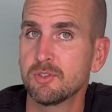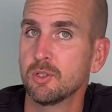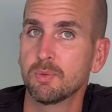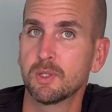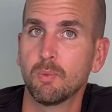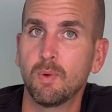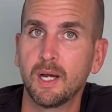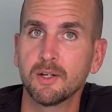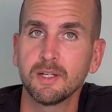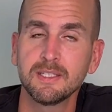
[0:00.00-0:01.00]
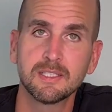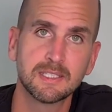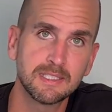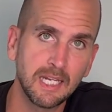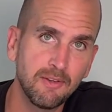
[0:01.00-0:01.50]
to do with the wiring to
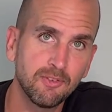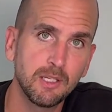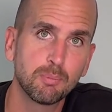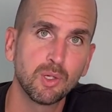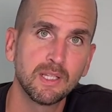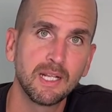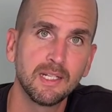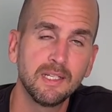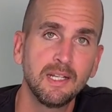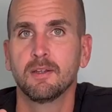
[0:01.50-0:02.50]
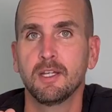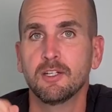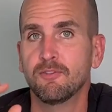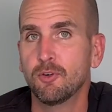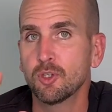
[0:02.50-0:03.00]
safely bring that in and to
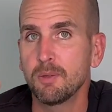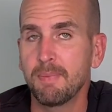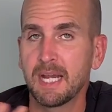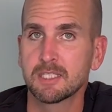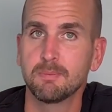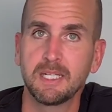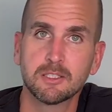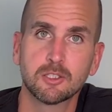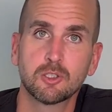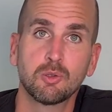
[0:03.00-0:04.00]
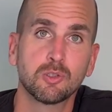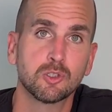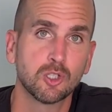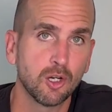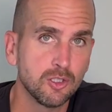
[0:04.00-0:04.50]
fully maximize the solar
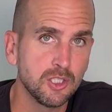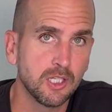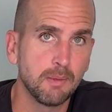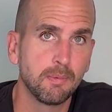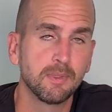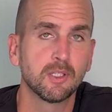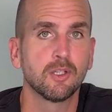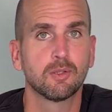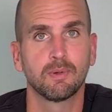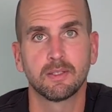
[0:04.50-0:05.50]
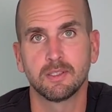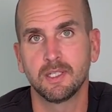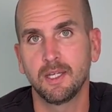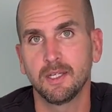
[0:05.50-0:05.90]
charging capability throughout the day?